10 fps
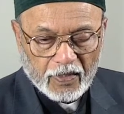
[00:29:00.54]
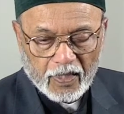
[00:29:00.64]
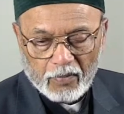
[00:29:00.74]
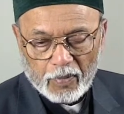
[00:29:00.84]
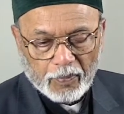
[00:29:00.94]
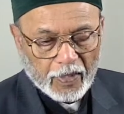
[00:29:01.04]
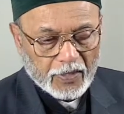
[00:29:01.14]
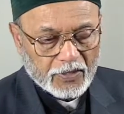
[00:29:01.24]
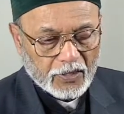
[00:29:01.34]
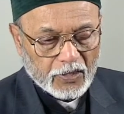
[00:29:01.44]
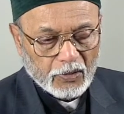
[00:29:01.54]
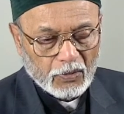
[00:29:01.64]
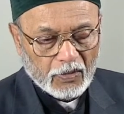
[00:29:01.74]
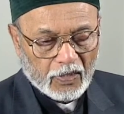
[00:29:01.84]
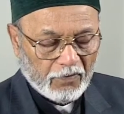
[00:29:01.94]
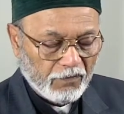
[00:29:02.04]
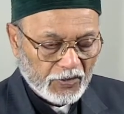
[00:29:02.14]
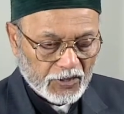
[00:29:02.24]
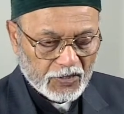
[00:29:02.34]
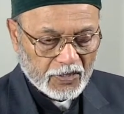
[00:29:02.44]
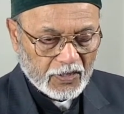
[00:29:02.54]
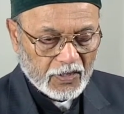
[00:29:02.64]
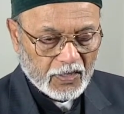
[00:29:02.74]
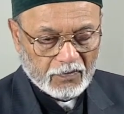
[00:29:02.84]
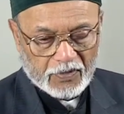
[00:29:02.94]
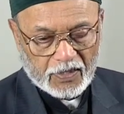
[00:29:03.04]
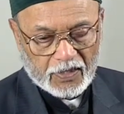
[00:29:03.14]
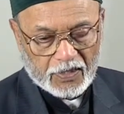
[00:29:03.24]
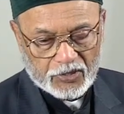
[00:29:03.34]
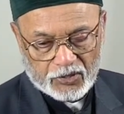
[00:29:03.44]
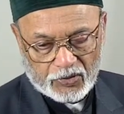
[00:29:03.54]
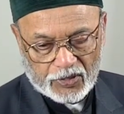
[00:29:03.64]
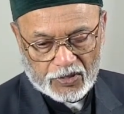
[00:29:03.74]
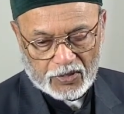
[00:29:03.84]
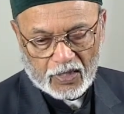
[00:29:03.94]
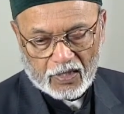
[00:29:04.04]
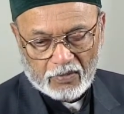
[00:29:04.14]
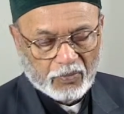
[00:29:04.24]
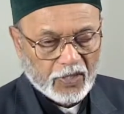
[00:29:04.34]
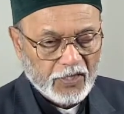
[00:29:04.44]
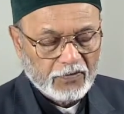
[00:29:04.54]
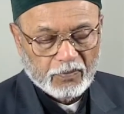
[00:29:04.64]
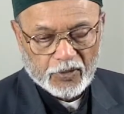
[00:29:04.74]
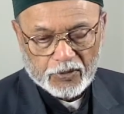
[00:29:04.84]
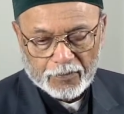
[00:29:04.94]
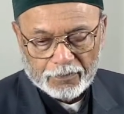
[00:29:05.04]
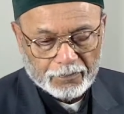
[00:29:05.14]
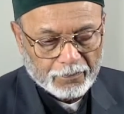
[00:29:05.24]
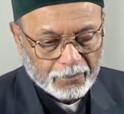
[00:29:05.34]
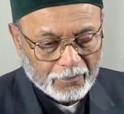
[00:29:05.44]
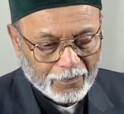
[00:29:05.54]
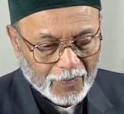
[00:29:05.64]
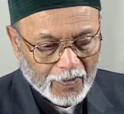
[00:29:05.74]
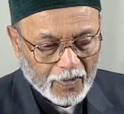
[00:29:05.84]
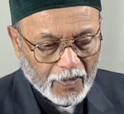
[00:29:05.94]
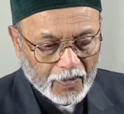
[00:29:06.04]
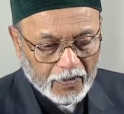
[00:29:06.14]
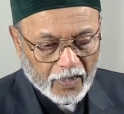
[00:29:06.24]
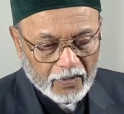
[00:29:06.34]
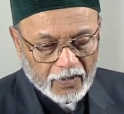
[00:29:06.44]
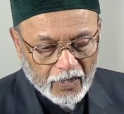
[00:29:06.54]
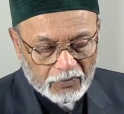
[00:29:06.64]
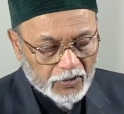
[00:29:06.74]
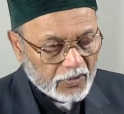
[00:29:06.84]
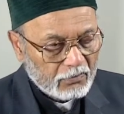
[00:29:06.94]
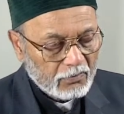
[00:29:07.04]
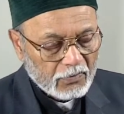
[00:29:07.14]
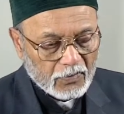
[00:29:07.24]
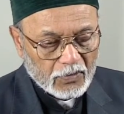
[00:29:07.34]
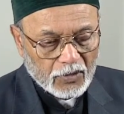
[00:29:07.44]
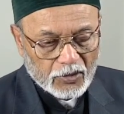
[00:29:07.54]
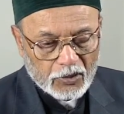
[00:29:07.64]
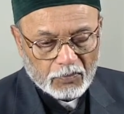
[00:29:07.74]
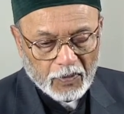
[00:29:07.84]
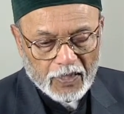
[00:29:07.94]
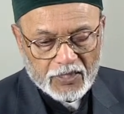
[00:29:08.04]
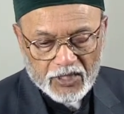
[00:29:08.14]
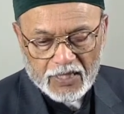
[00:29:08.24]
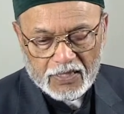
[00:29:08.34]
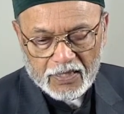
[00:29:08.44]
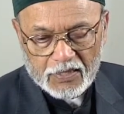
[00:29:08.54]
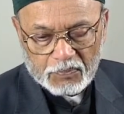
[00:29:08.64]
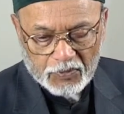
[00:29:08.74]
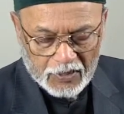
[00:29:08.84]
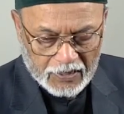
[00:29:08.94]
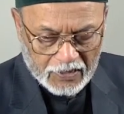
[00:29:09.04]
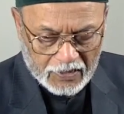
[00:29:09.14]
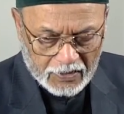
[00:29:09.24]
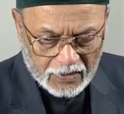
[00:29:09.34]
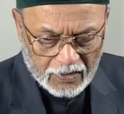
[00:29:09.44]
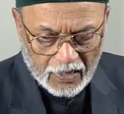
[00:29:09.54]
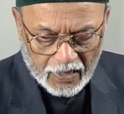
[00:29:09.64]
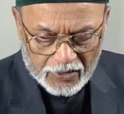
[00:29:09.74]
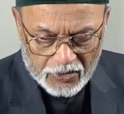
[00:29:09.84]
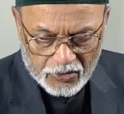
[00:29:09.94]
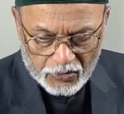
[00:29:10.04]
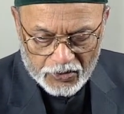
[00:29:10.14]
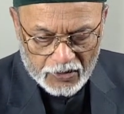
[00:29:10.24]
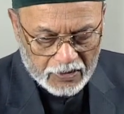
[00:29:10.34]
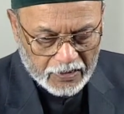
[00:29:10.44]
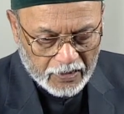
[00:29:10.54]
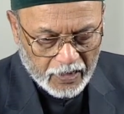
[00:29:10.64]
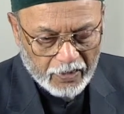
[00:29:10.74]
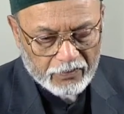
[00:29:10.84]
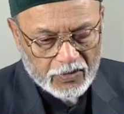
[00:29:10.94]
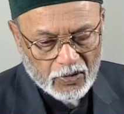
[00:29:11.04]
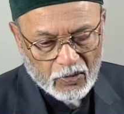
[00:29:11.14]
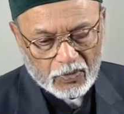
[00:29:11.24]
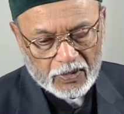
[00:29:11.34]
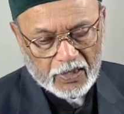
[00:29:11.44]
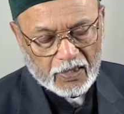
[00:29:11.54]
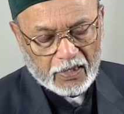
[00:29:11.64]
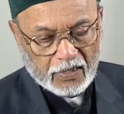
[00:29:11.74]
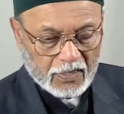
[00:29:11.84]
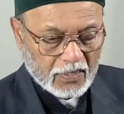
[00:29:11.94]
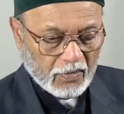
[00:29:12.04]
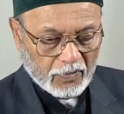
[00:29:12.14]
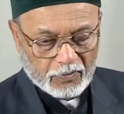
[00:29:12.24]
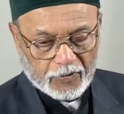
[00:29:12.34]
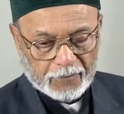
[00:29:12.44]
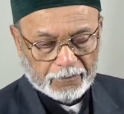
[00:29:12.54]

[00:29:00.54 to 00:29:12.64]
came up against the cold efficiency of the joint stock companies from Europe. The encounter took place just as political and social decay was overtaking the Islamic world.